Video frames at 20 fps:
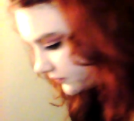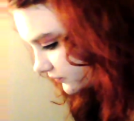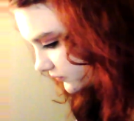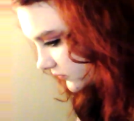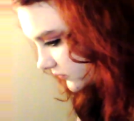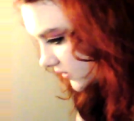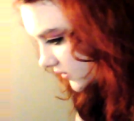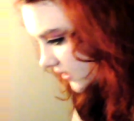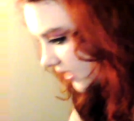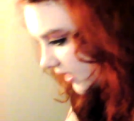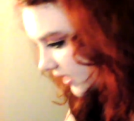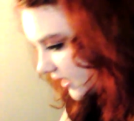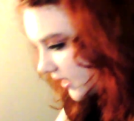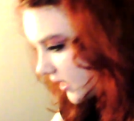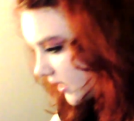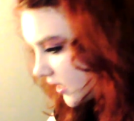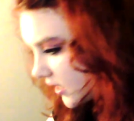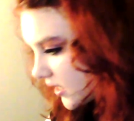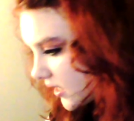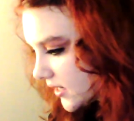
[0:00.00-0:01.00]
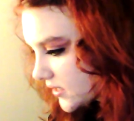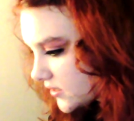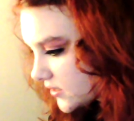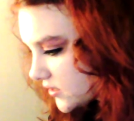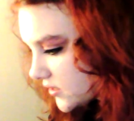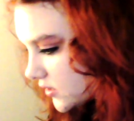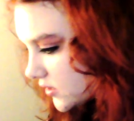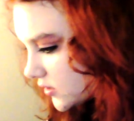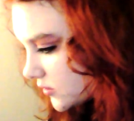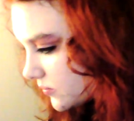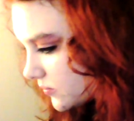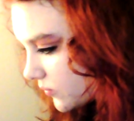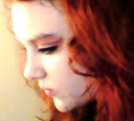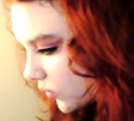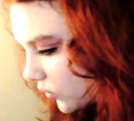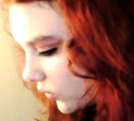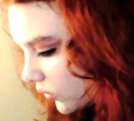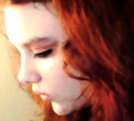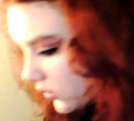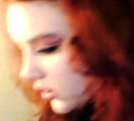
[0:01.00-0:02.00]
taking a
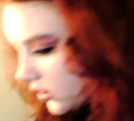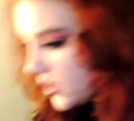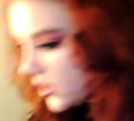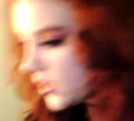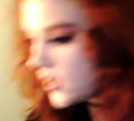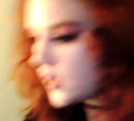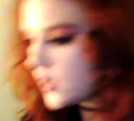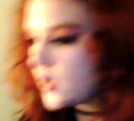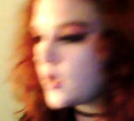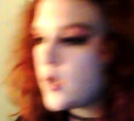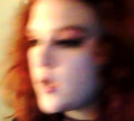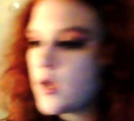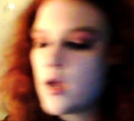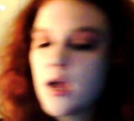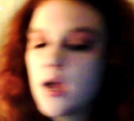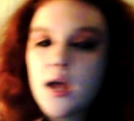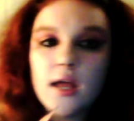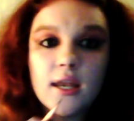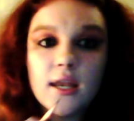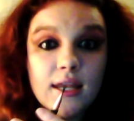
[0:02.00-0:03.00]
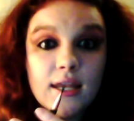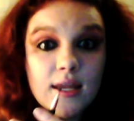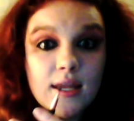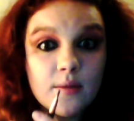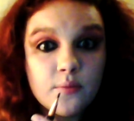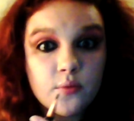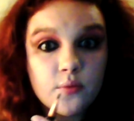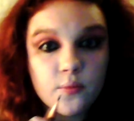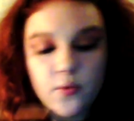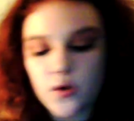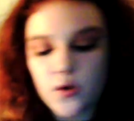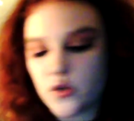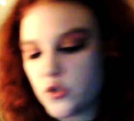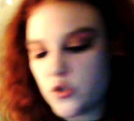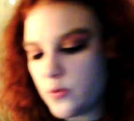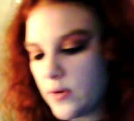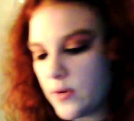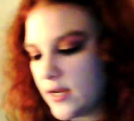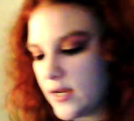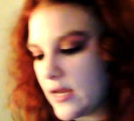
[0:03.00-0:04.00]
small lip brush, we are
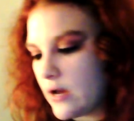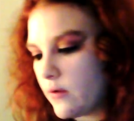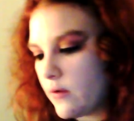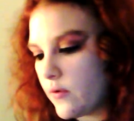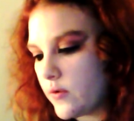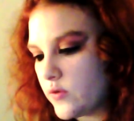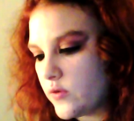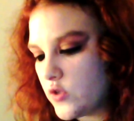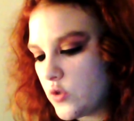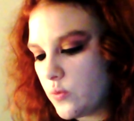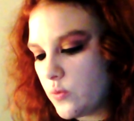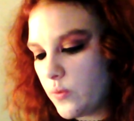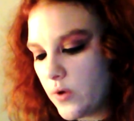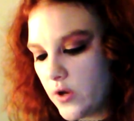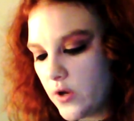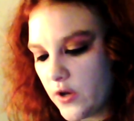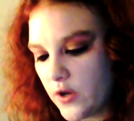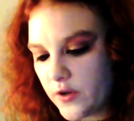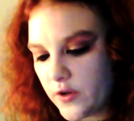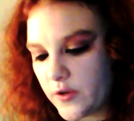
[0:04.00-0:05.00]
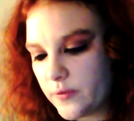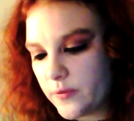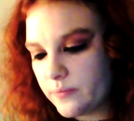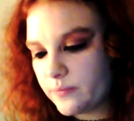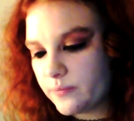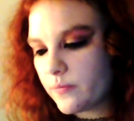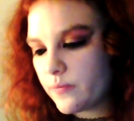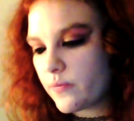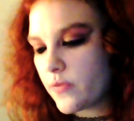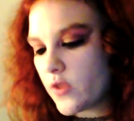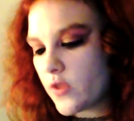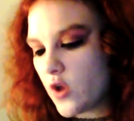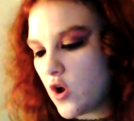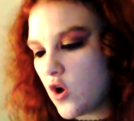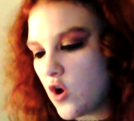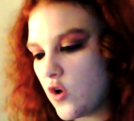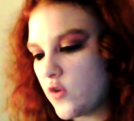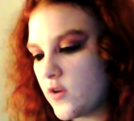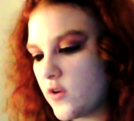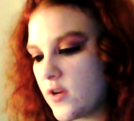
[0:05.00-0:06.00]
now going to work
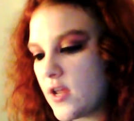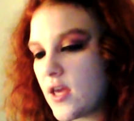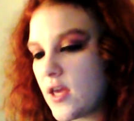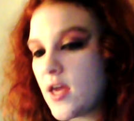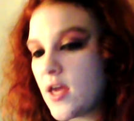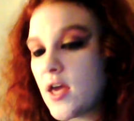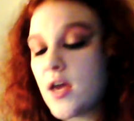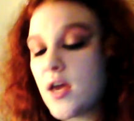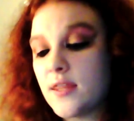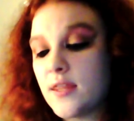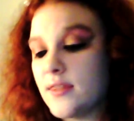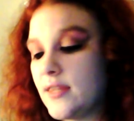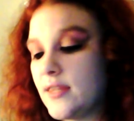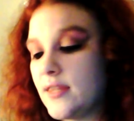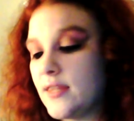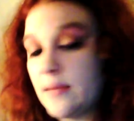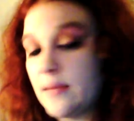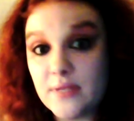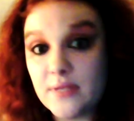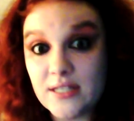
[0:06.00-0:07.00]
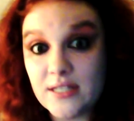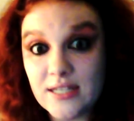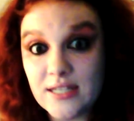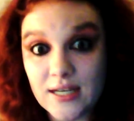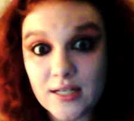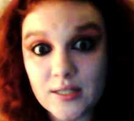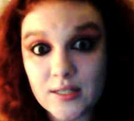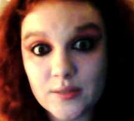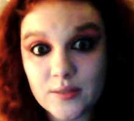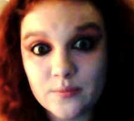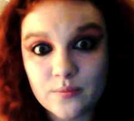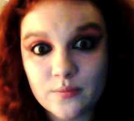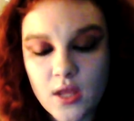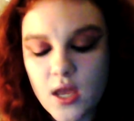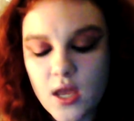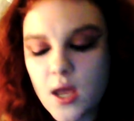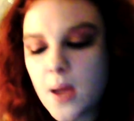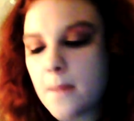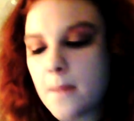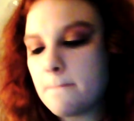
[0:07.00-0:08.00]
on the lipstick.
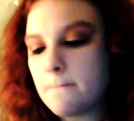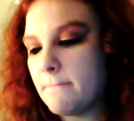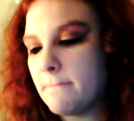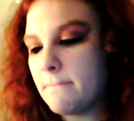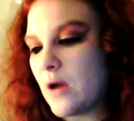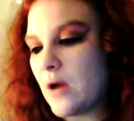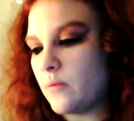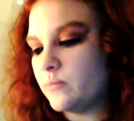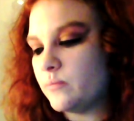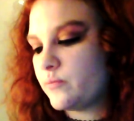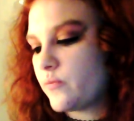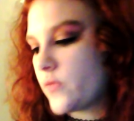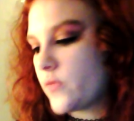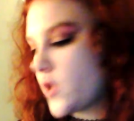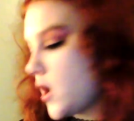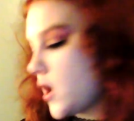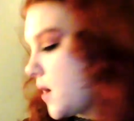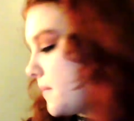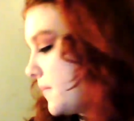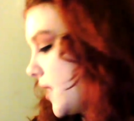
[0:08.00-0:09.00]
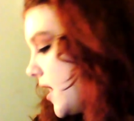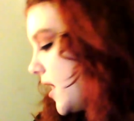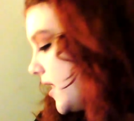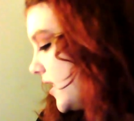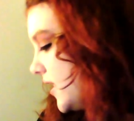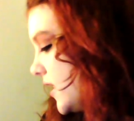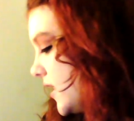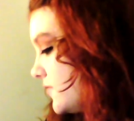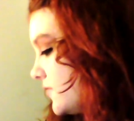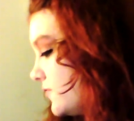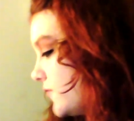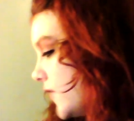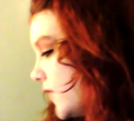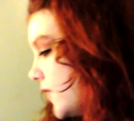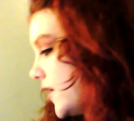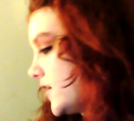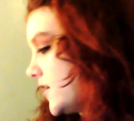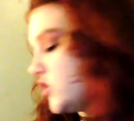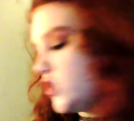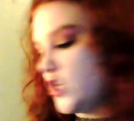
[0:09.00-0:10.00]
Now, my
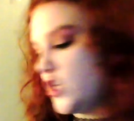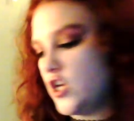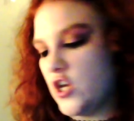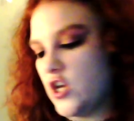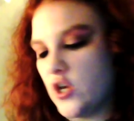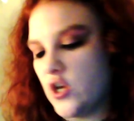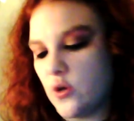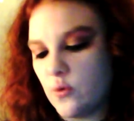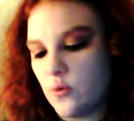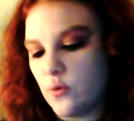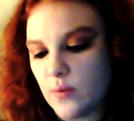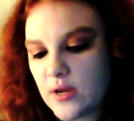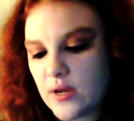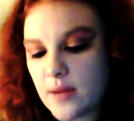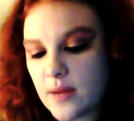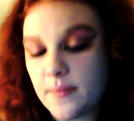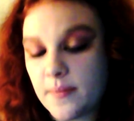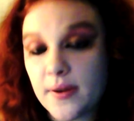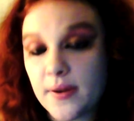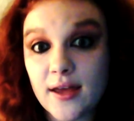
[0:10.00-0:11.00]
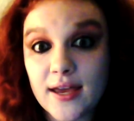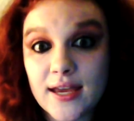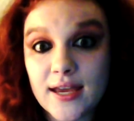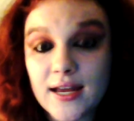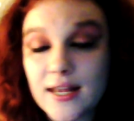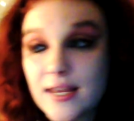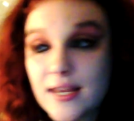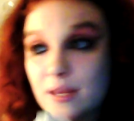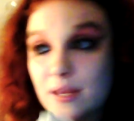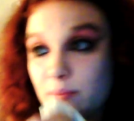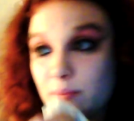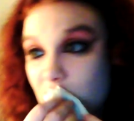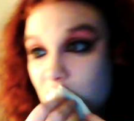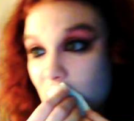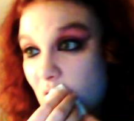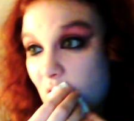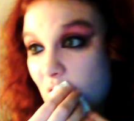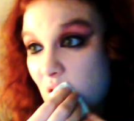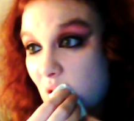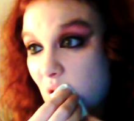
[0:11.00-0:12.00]
advice to you when applying
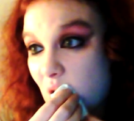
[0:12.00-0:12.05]
lipstick